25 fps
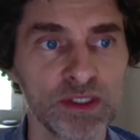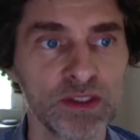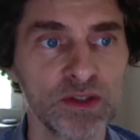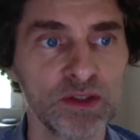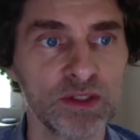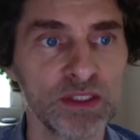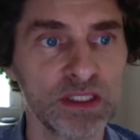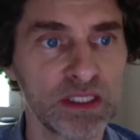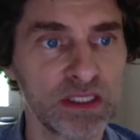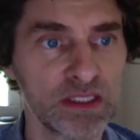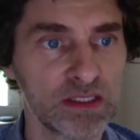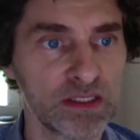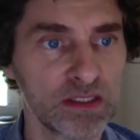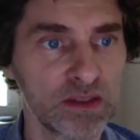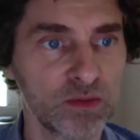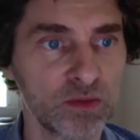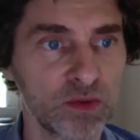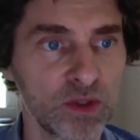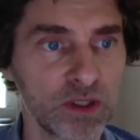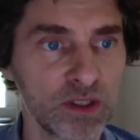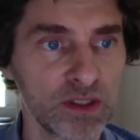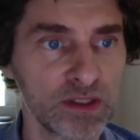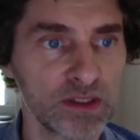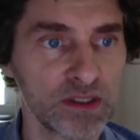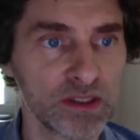you test it
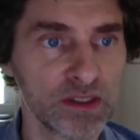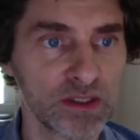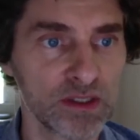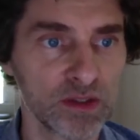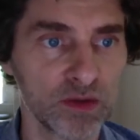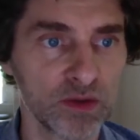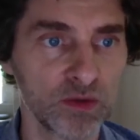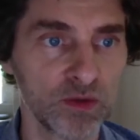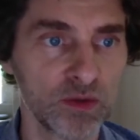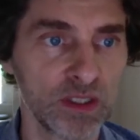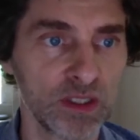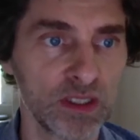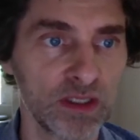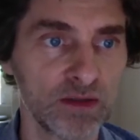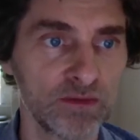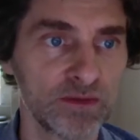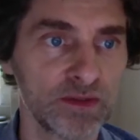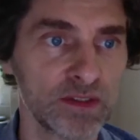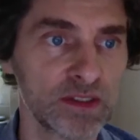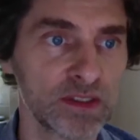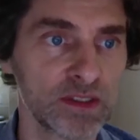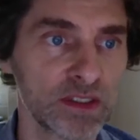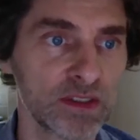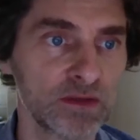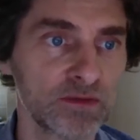once, you have
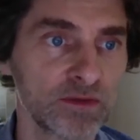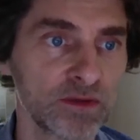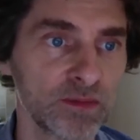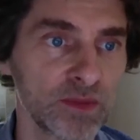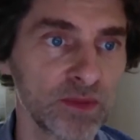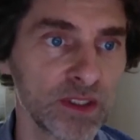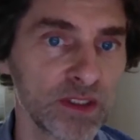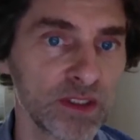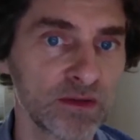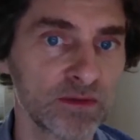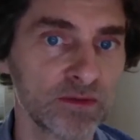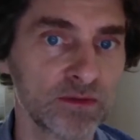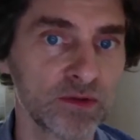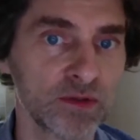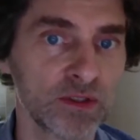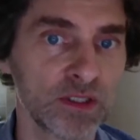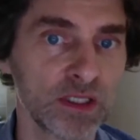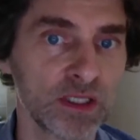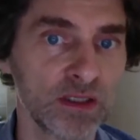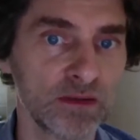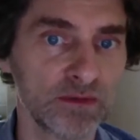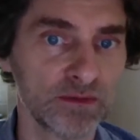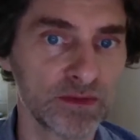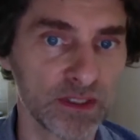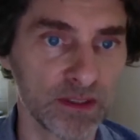this information for your
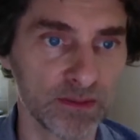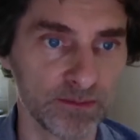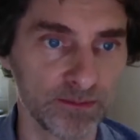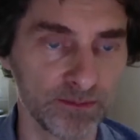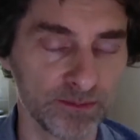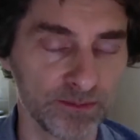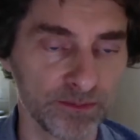lifetime.